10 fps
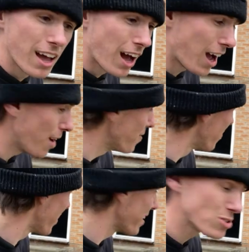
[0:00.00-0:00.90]
um,
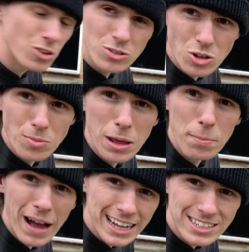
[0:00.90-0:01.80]
there's not too many
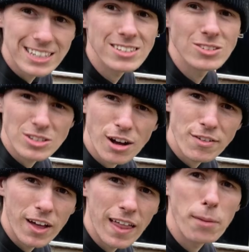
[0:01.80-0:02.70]
patches and stuff
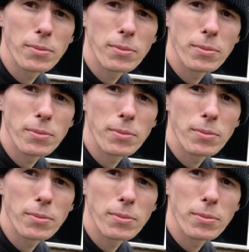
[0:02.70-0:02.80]
like that,